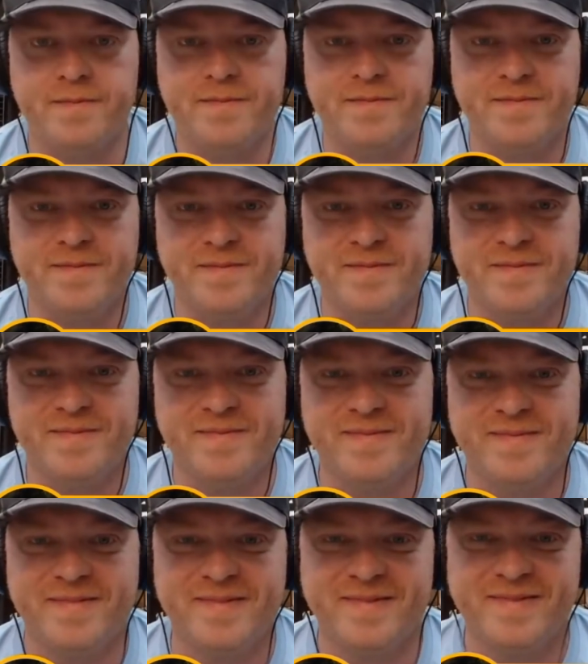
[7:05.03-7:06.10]

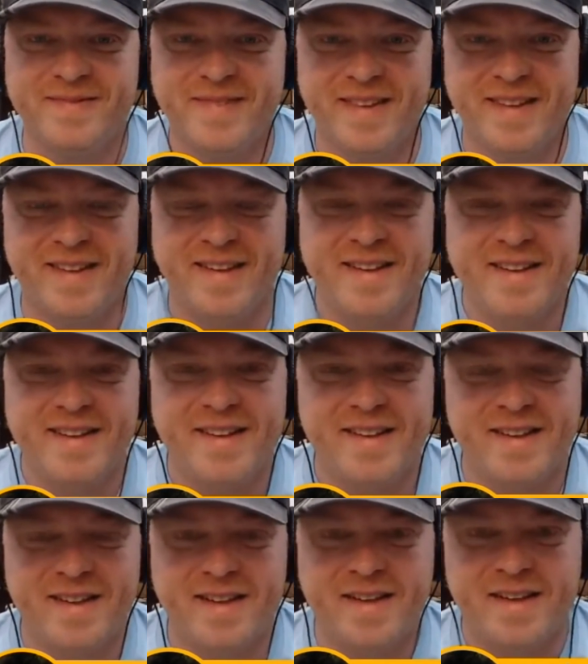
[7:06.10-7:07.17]

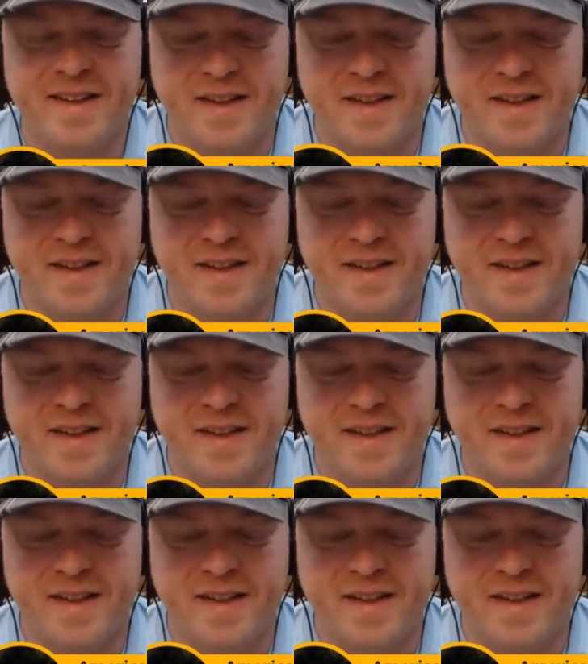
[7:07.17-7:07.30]
(not speaking)